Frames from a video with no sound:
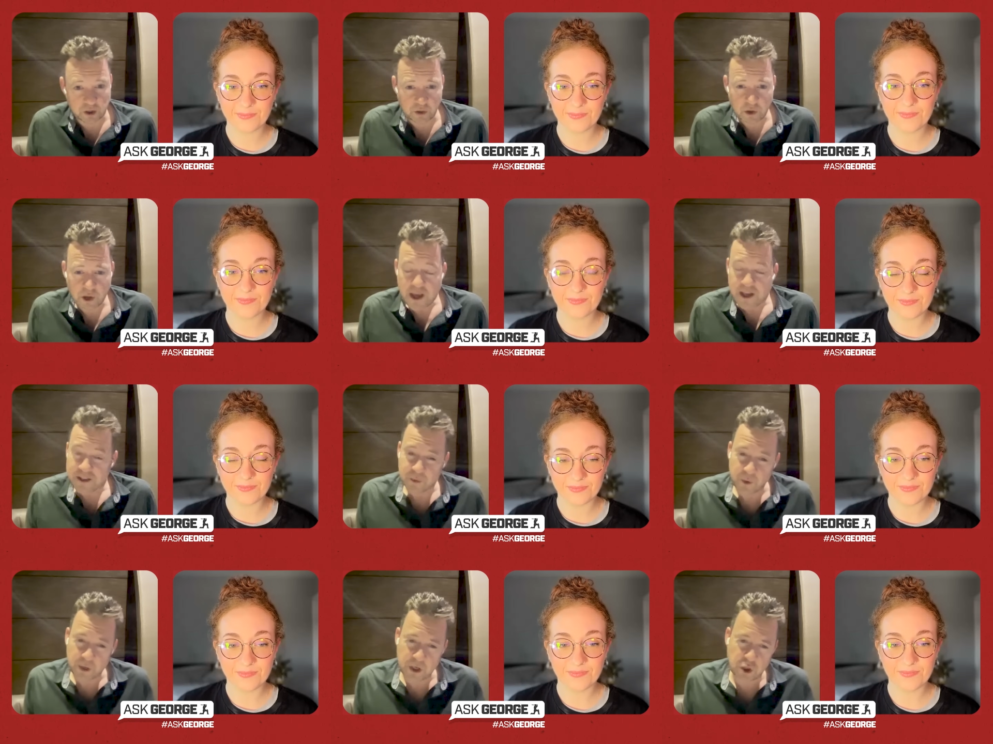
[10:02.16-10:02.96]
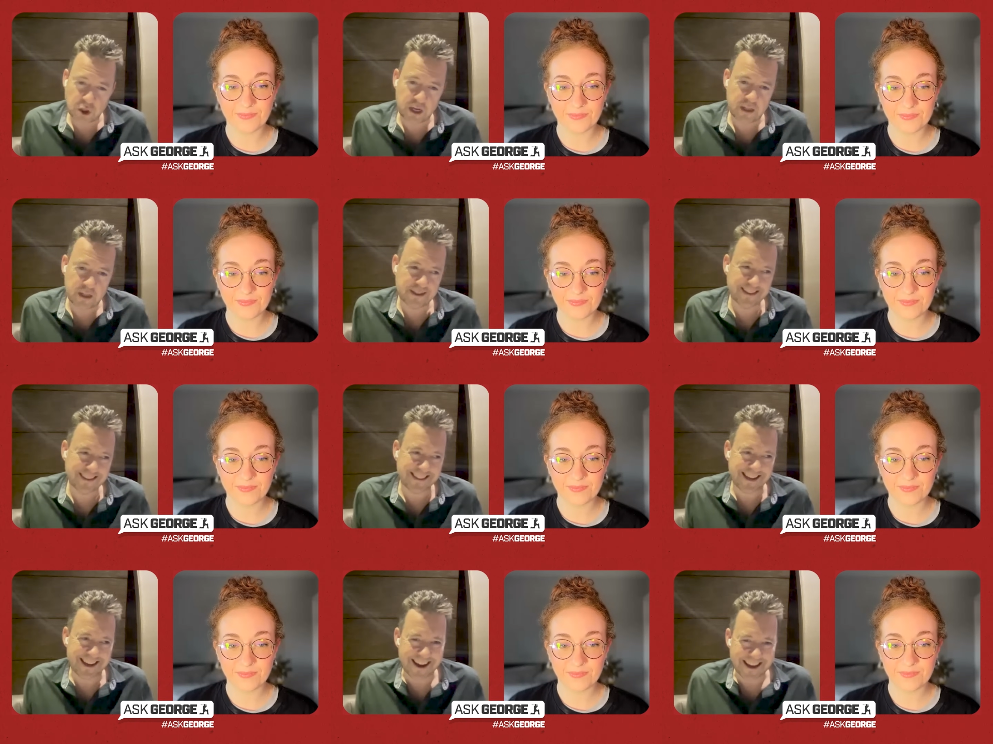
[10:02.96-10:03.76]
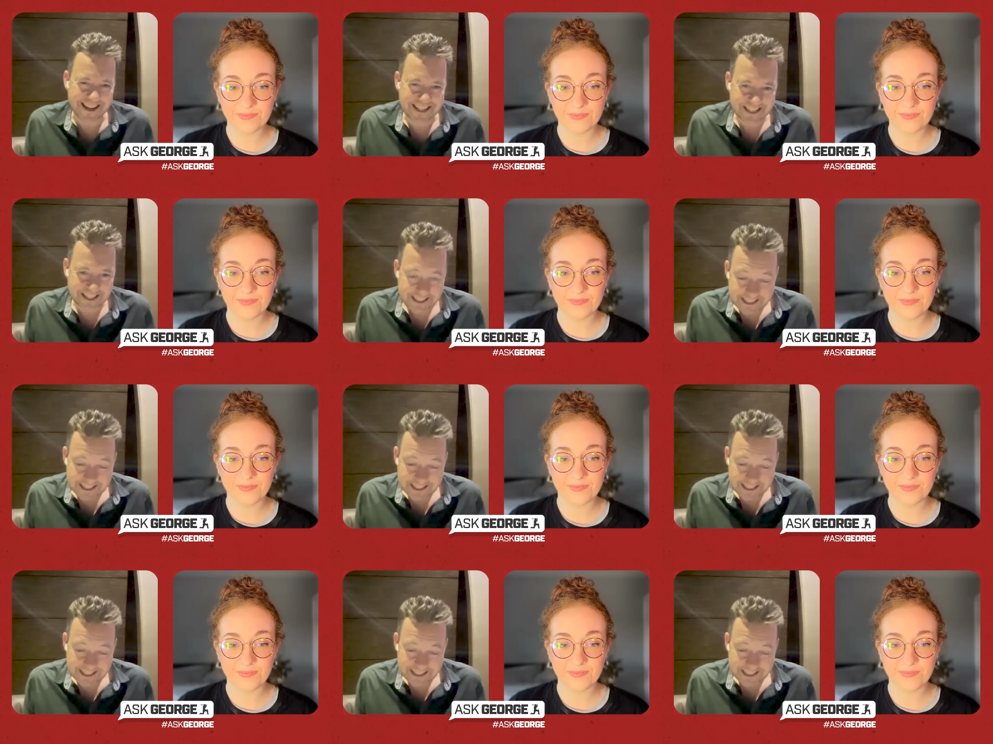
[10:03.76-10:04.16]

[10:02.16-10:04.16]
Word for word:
Speaker 1: to do. So when you change the side